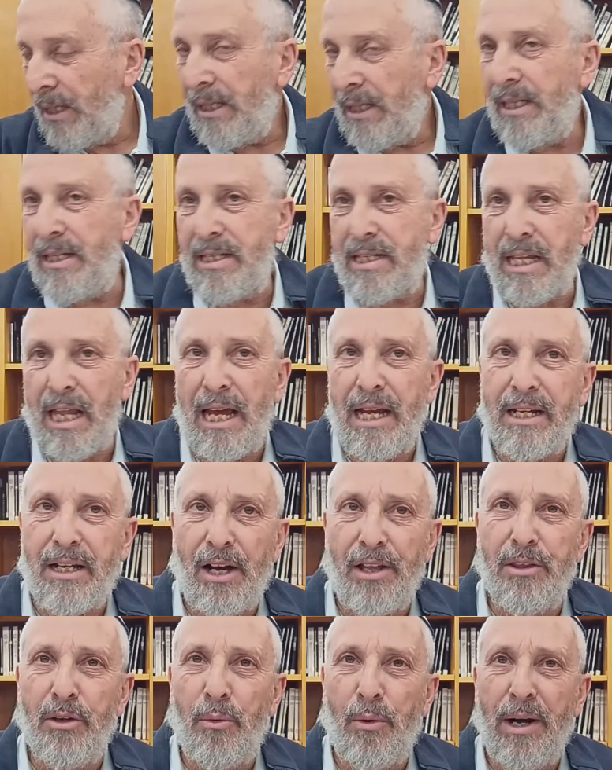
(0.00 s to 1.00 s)
He's
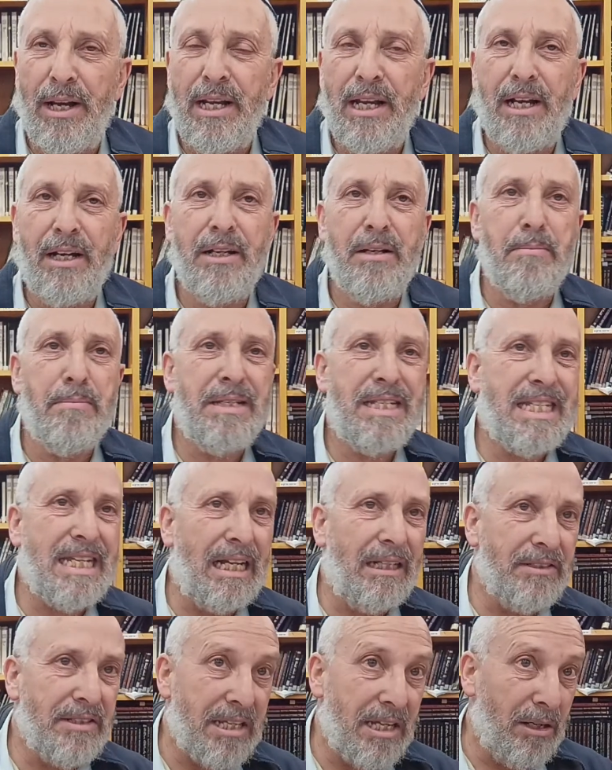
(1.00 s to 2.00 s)
like, on the one hand,
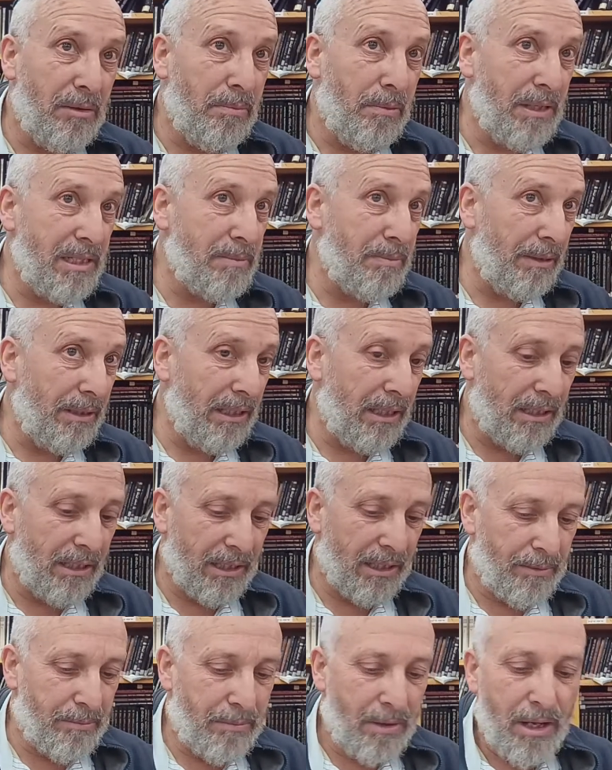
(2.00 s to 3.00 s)
mizalzel, but he's
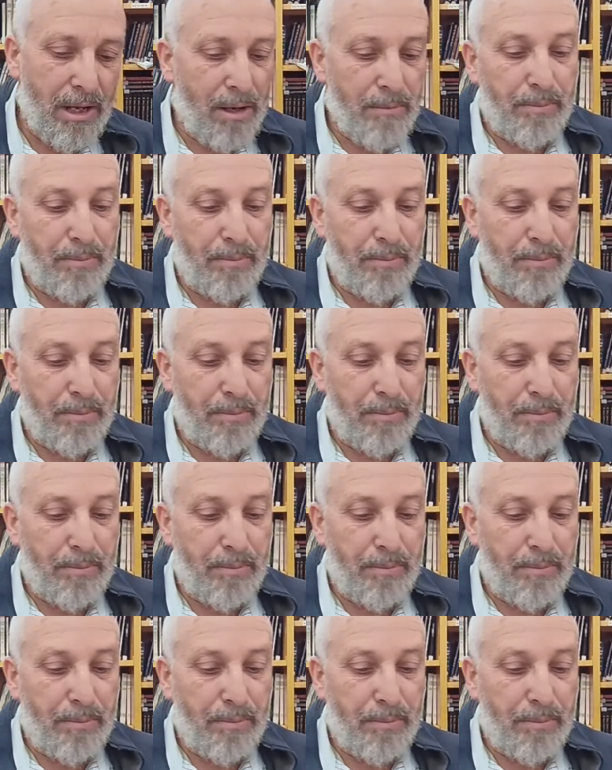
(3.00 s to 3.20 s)
belittling him.